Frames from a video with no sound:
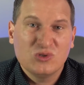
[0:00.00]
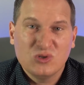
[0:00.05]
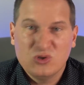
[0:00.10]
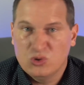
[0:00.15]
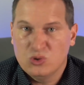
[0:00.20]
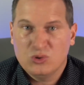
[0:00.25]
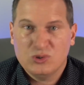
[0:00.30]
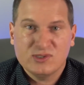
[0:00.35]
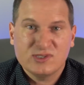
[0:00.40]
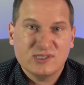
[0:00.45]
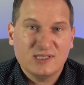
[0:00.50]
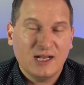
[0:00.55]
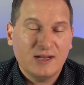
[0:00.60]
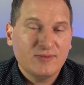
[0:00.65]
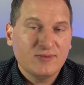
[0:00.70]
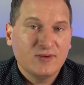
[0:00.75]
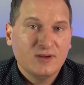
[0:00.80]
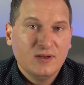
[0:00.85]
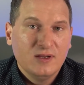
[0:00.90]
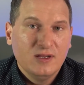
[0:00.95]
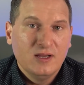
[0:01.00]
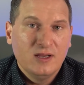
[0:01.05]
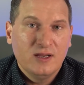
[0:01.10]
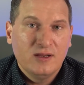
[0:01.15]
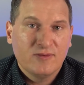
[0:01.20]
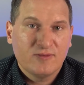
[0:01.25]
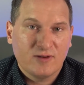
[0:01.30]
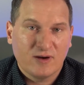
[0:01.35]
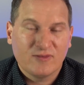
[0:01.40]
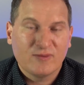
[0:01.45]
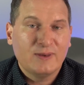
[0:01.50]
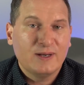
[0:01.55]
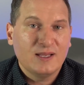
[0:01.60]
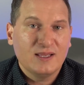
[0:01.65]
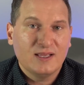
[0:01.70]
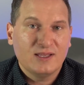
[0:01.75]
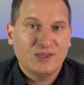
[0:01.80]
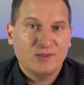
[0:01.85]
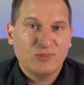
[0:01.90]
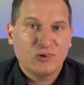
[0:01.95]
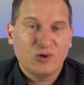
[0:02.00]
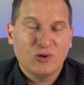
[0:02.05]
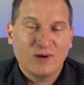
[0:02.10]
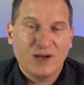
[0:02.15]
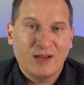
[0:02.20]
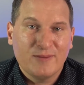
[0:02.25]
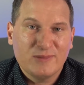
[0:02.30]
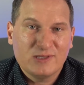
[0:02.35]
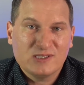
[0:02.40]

cool stuff for everybody in the program.